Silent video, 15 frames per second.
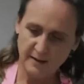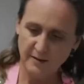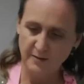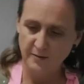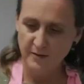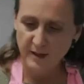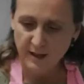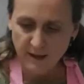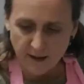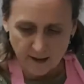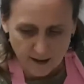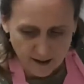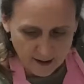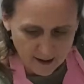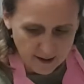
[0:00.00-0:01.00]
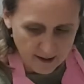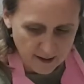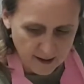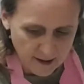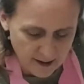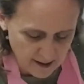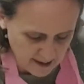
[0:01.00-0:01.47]
Okay.
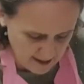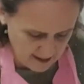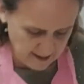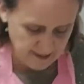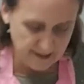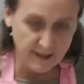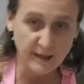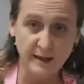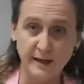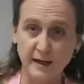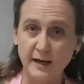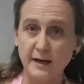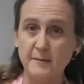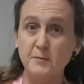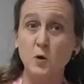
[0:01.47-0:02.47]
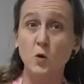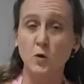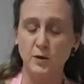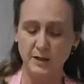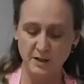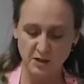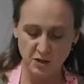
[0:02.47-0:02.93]
And I am
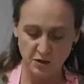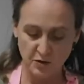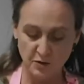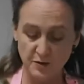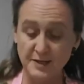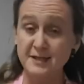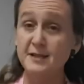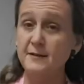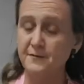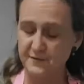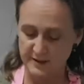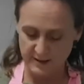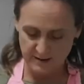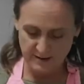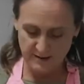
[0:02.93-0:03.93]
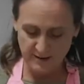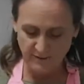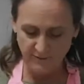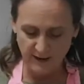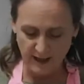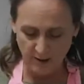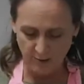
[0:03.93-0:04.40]
going to sift the
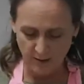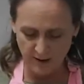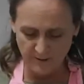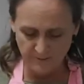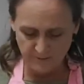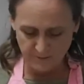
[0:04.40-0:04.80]
flour.